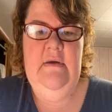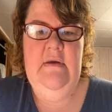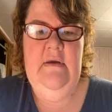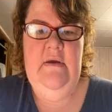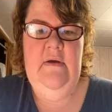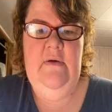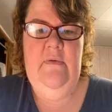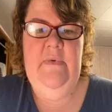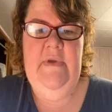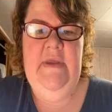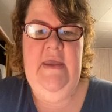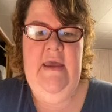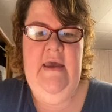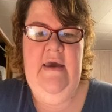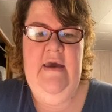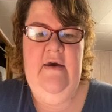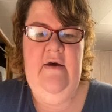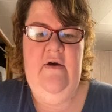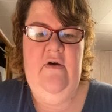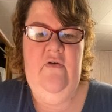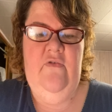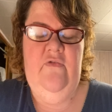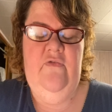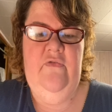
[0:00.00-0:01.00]
We
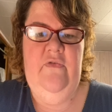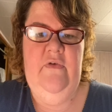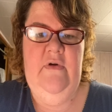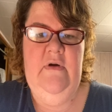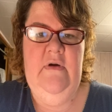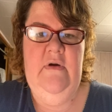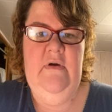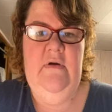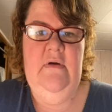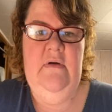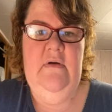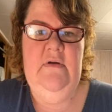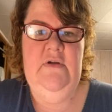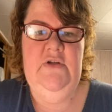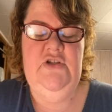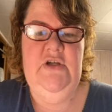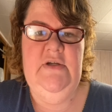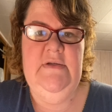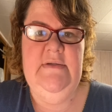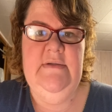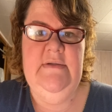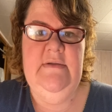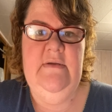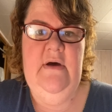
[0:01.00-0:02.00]
have
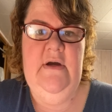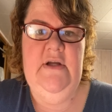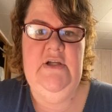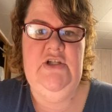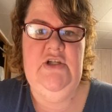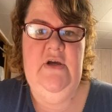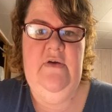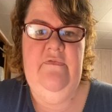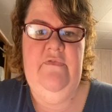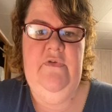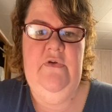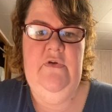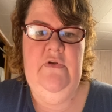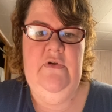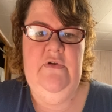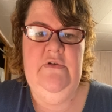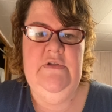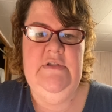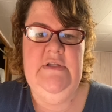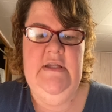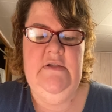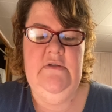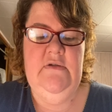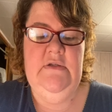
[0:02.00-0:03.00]
just launched a few new
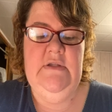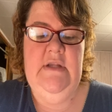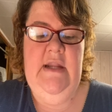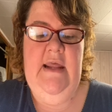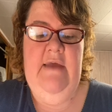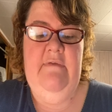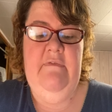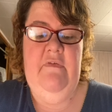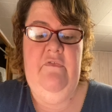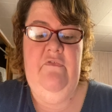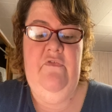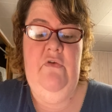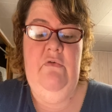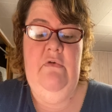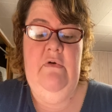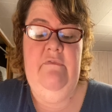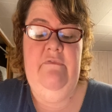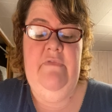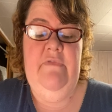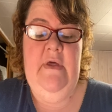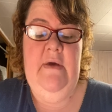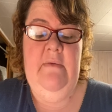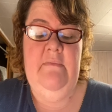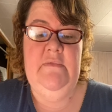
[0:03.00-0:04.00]
stencils, and I have a few of
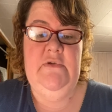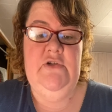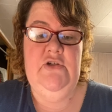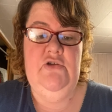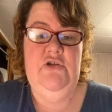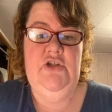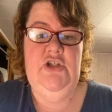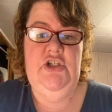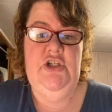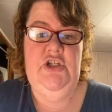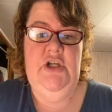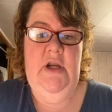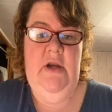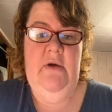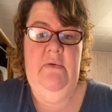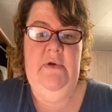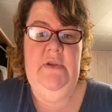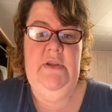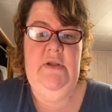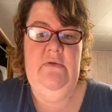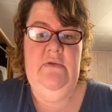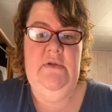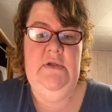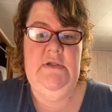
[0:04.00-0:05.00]
them to share
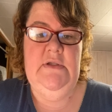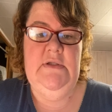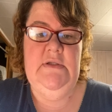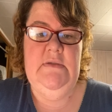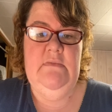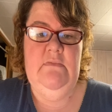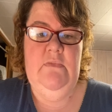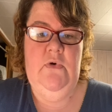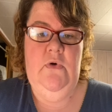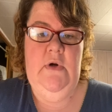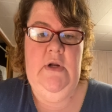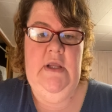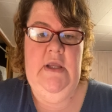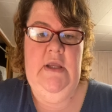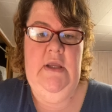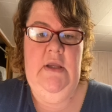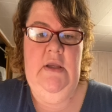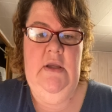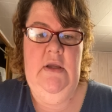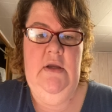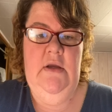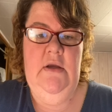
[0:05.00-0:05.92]
with you this morning